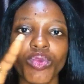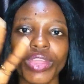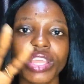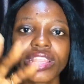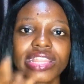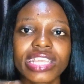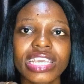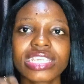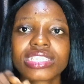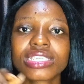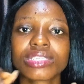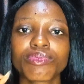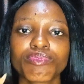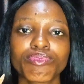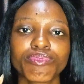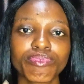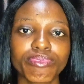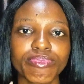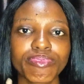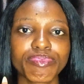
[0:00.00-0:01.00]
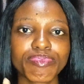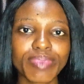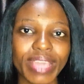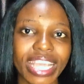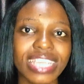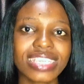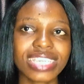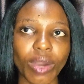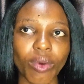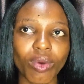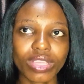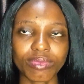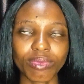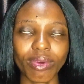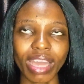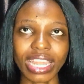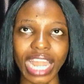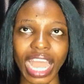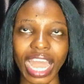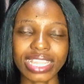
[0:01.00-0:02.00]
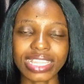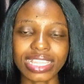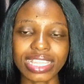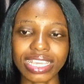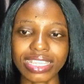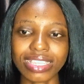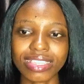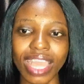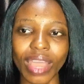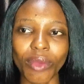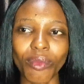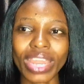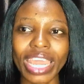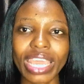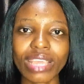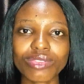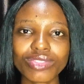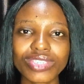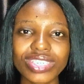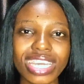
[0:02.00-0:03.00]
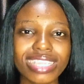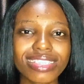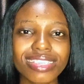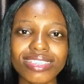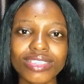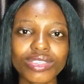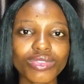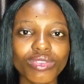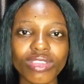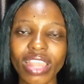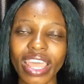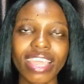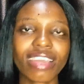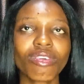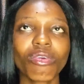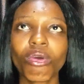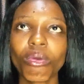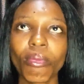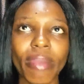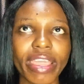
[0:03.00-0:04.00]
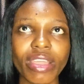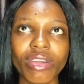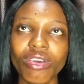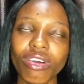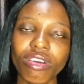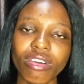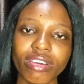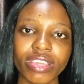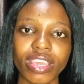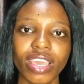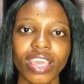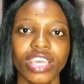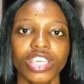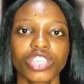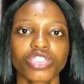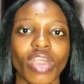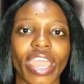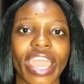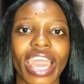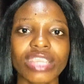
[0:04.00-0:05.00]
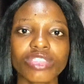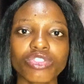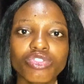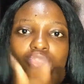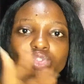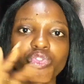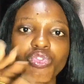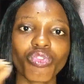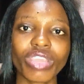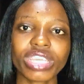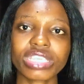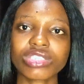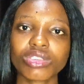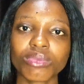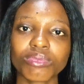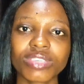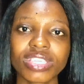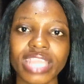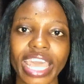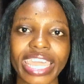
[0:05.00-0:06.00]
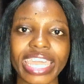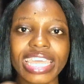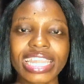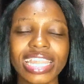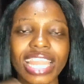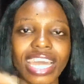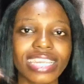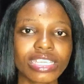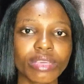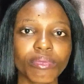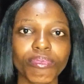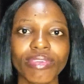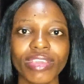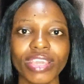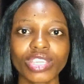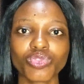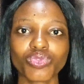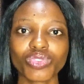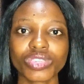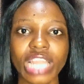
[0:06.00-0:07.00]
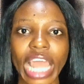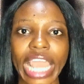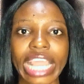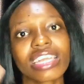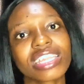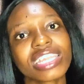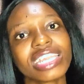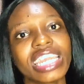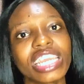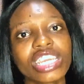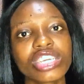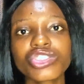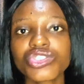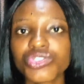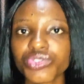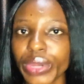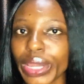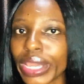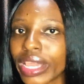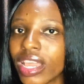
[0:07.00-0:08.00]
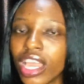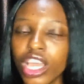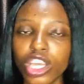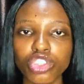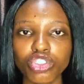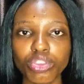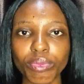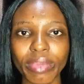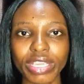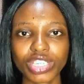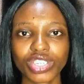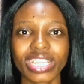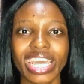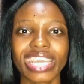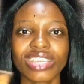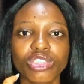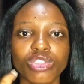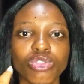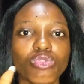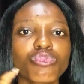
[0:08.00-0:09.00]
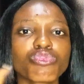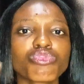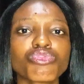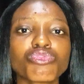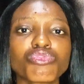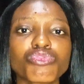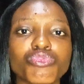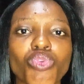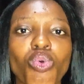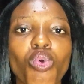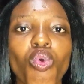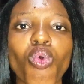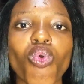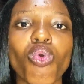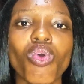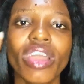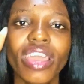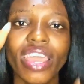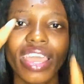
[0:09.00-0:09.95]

with this page I was handling, when I checked it, so like, oh my god. So I had to create something like a landing page with like link tray to make sure that it looks so